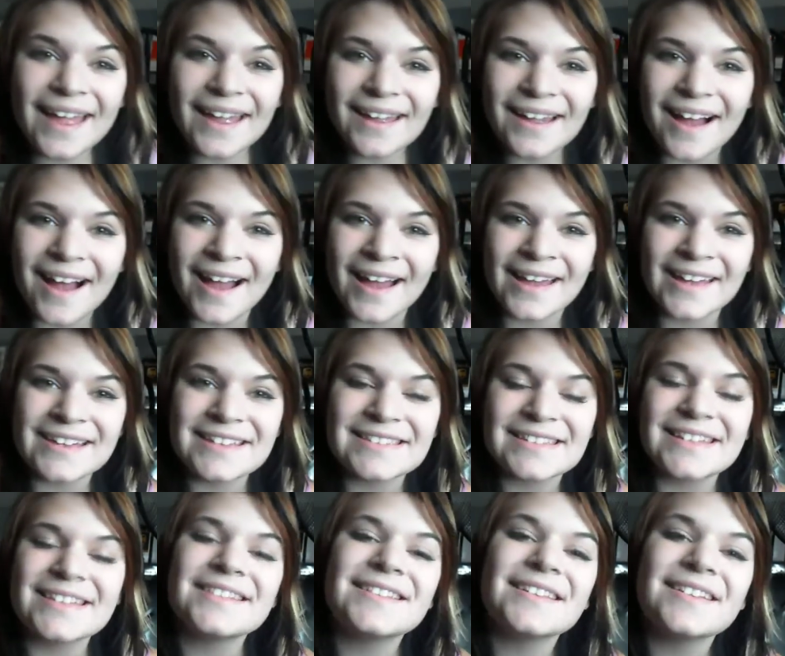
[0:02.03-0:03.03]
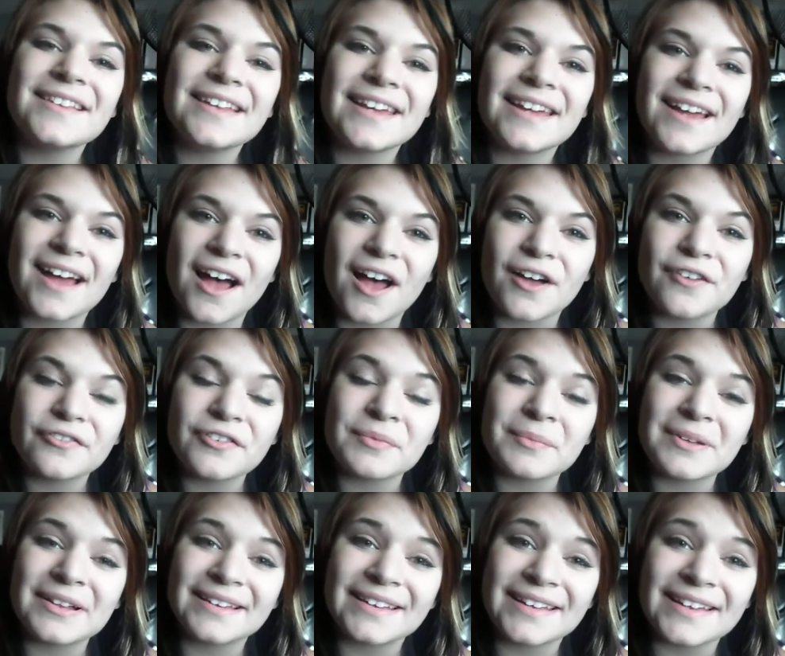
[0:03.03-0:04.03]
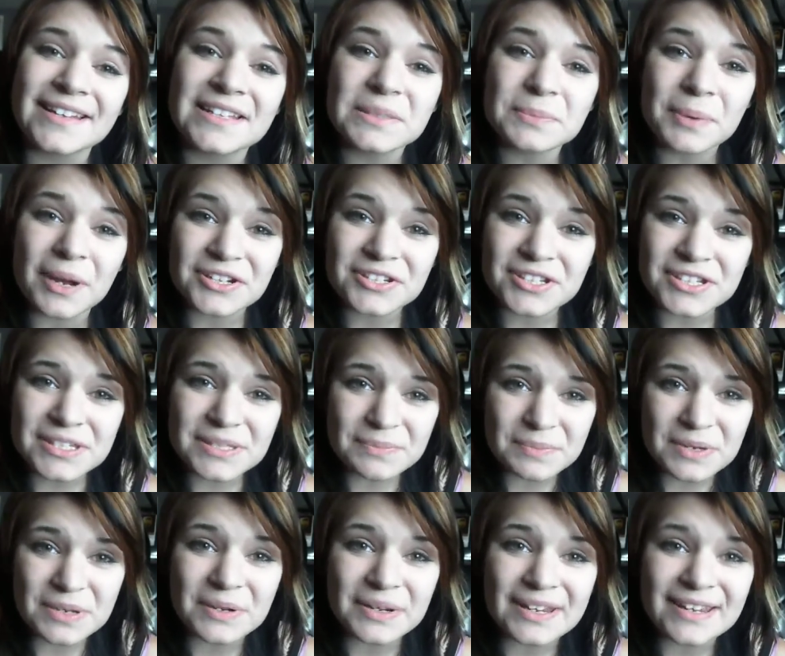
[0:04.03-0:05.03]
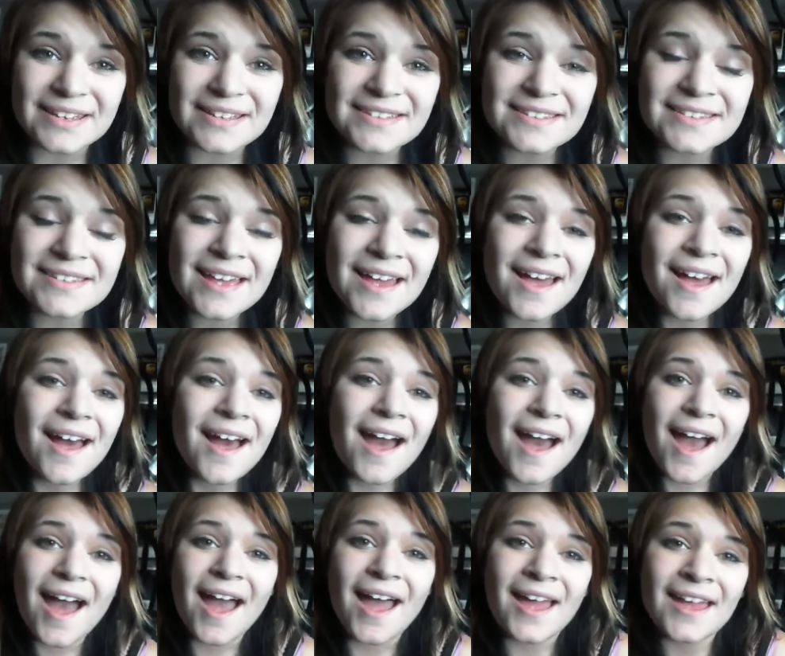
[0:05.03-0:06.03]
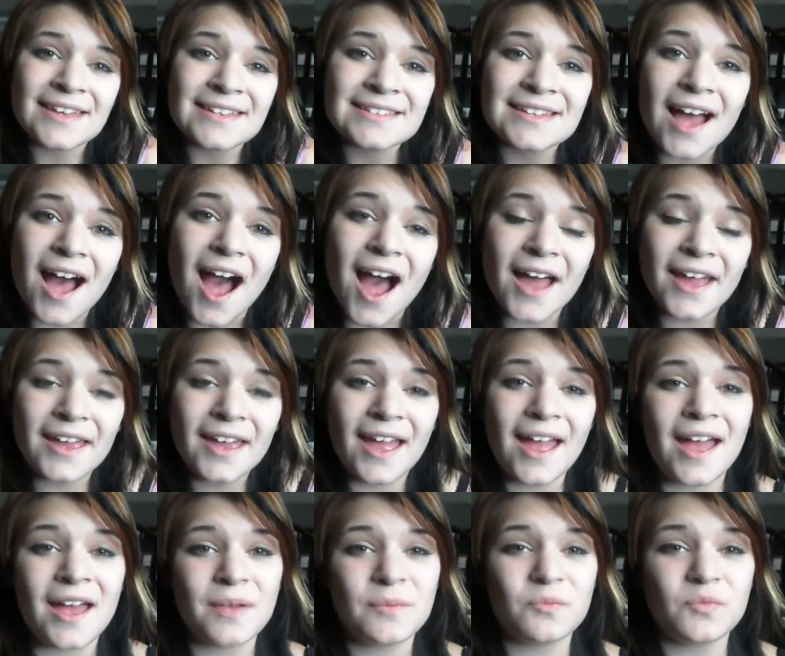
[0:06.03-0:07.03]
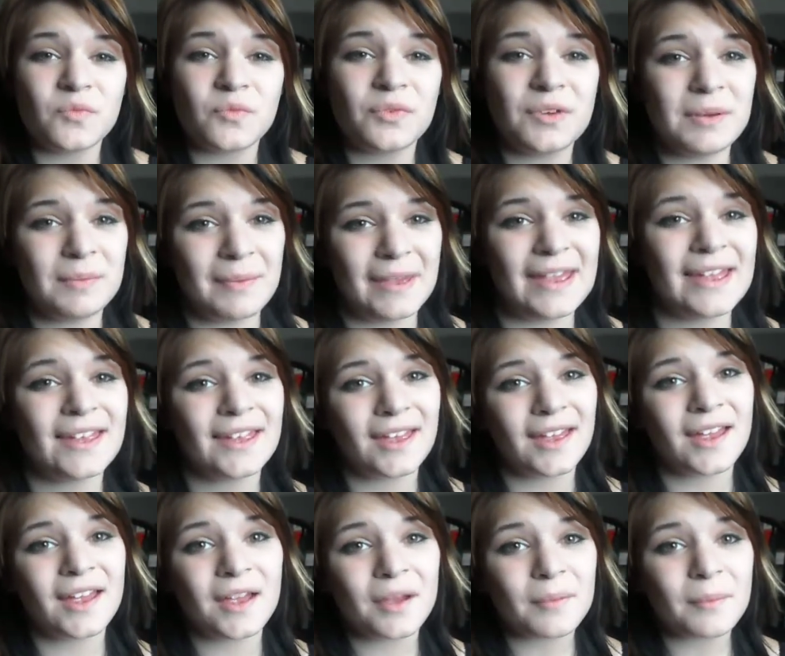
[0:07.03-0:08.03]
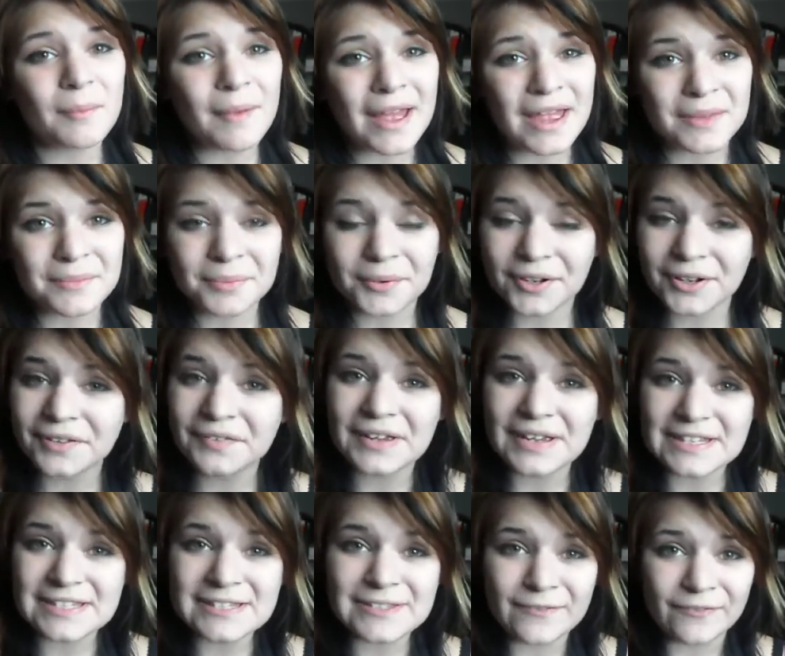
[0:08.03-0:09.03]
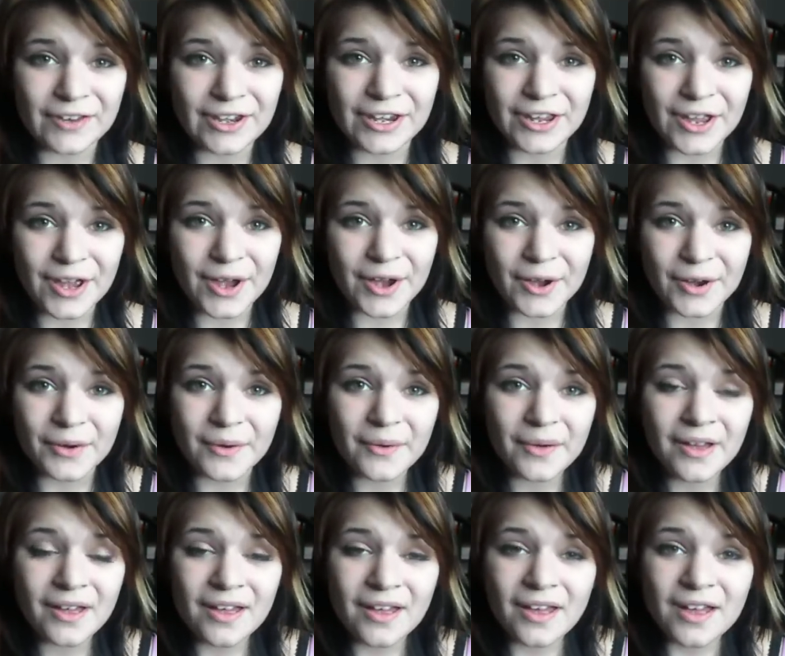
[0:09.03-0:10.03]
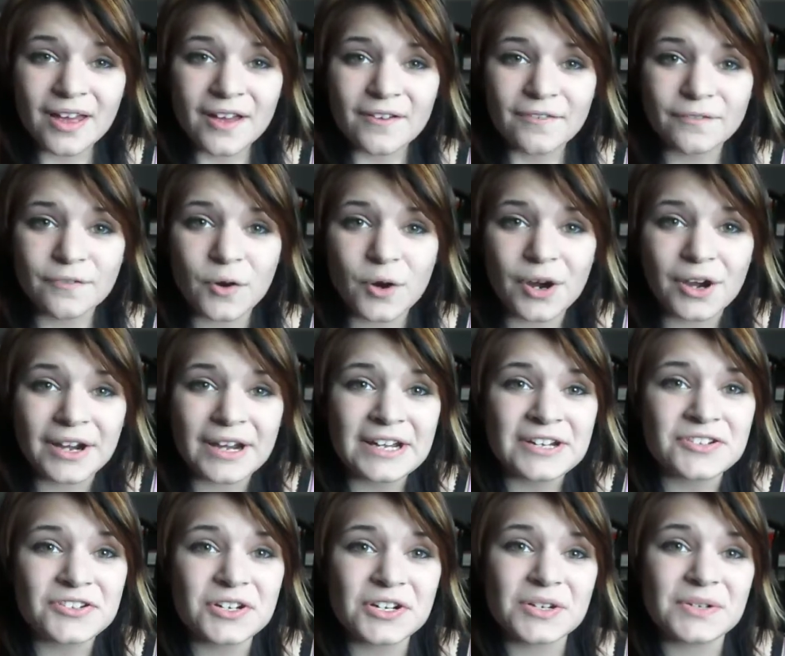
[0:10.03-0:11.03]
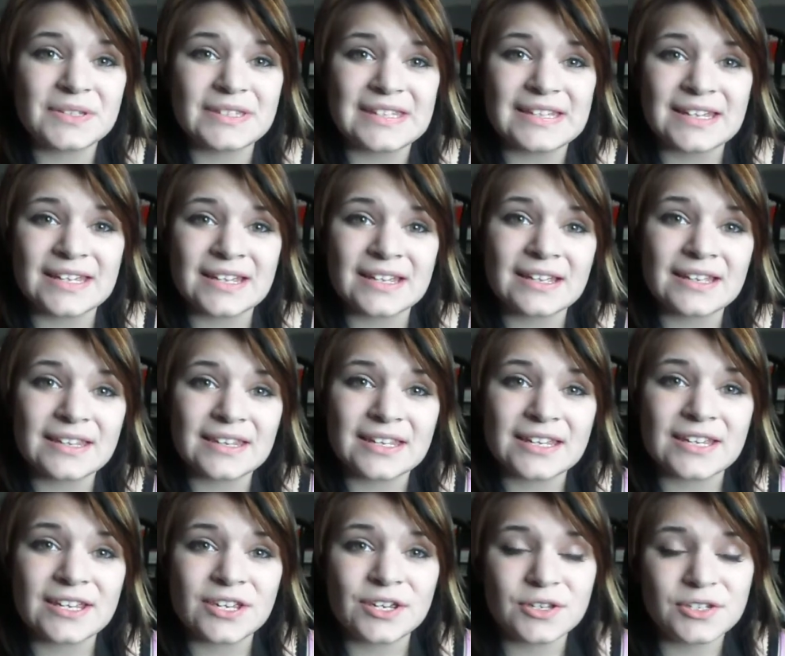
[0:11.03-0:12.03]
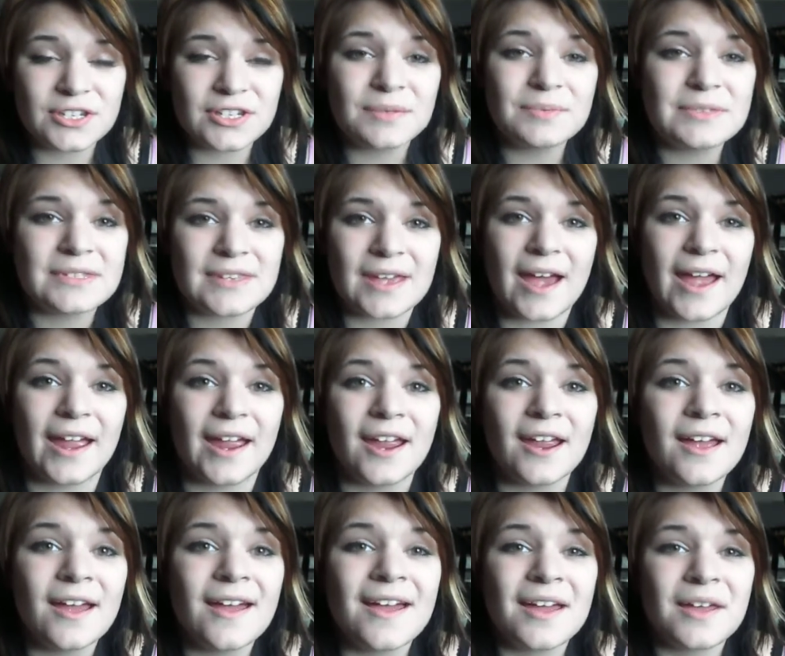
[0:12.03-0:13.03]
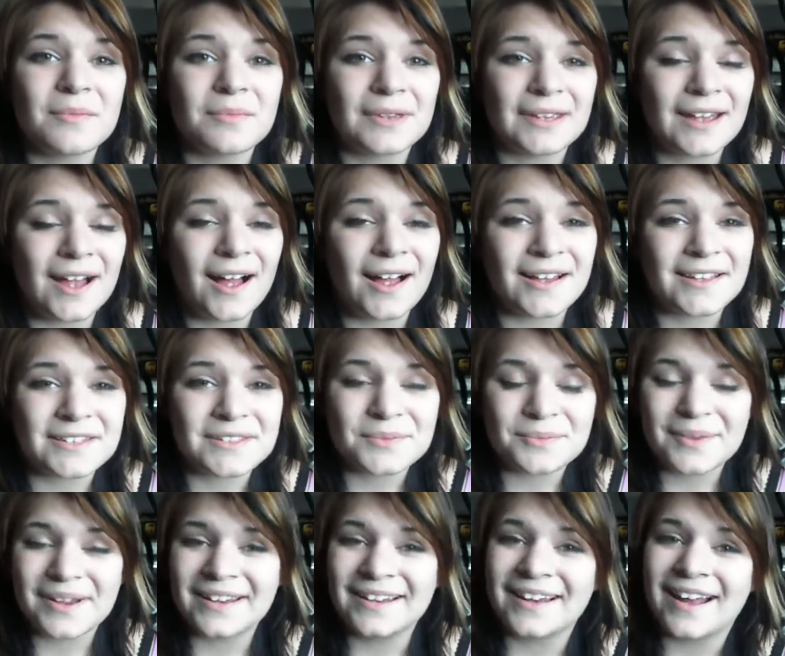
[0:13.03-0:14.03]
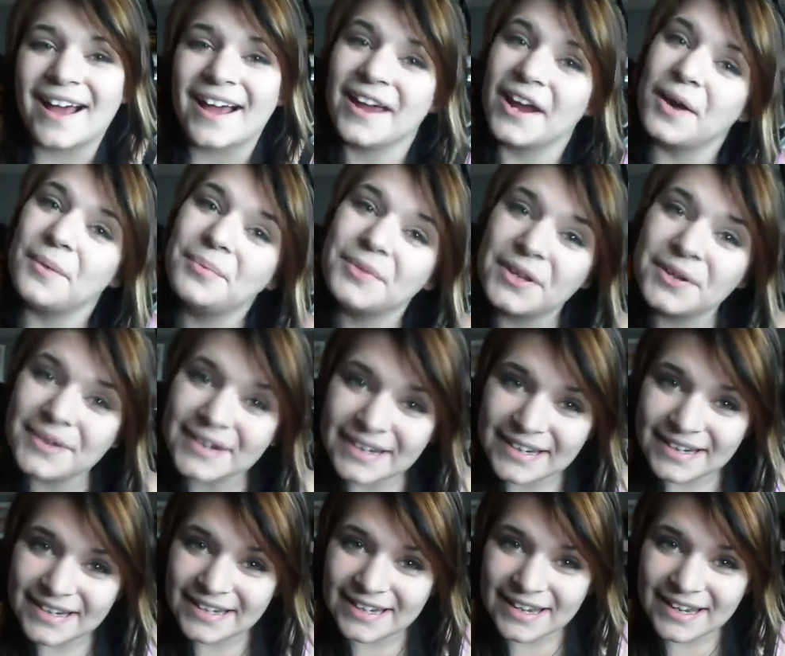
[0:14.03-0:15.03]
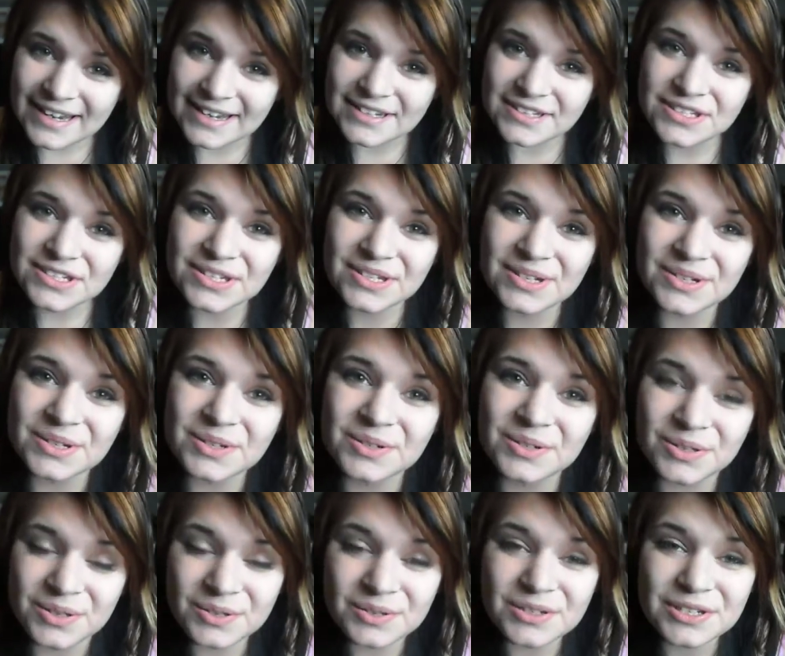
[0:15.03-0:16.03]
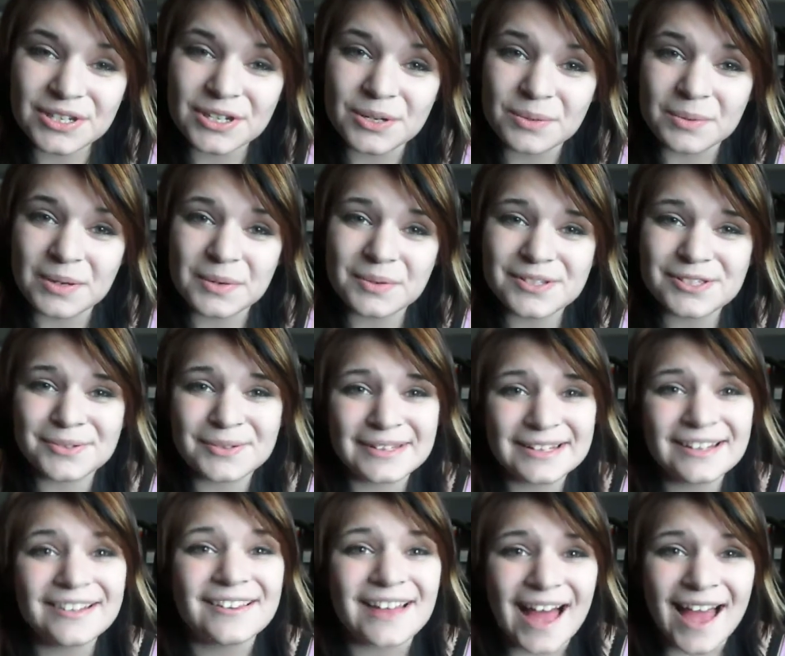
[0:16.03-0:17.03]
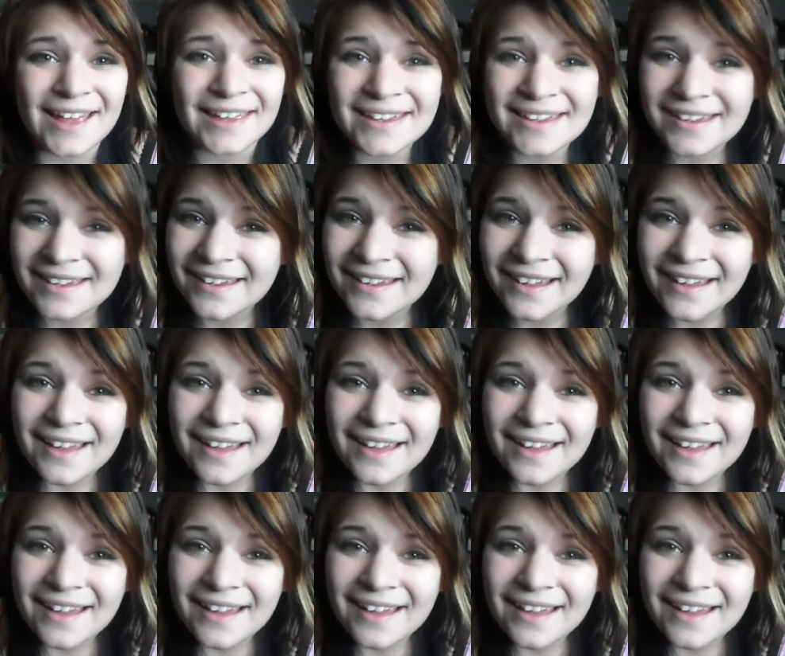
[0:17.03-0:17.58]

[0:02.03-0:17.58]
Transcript: guys, it's Aleah from Aleah's Precious Beauties and I am remaking my previous video for introducing the YouTube site because when I uploaded it to YouTube it was really laggy